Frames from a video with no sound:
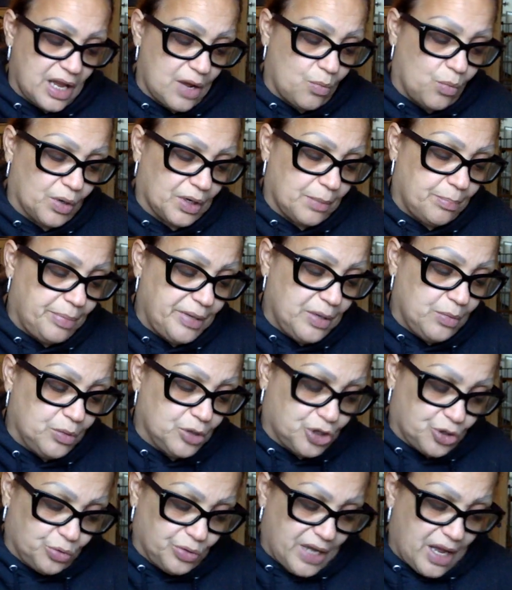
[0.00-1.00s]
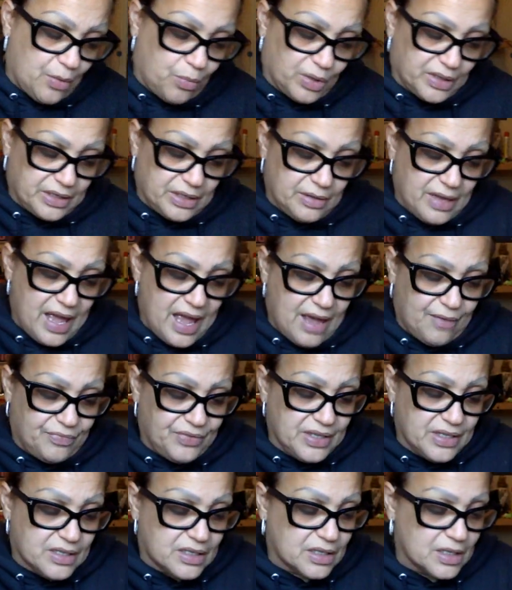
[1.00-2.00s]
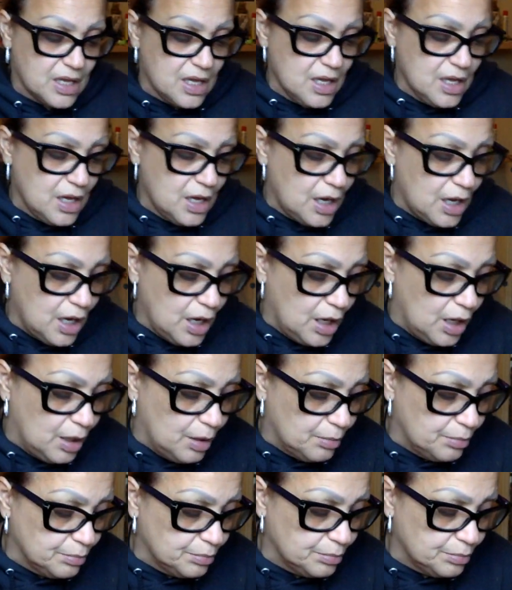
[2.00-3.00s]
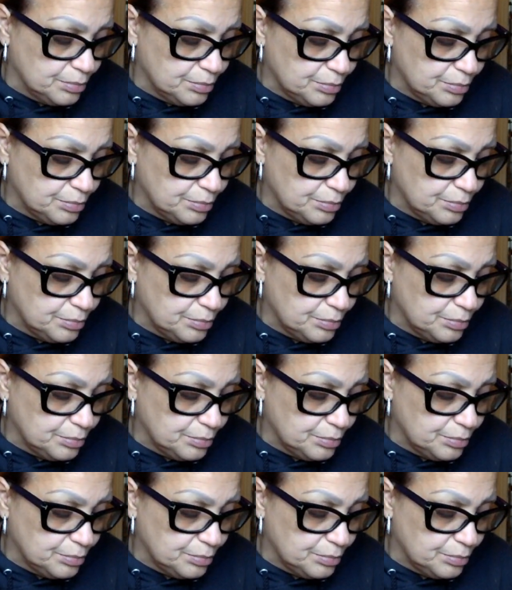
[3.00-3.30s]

They want to be with you. They want to have this, um,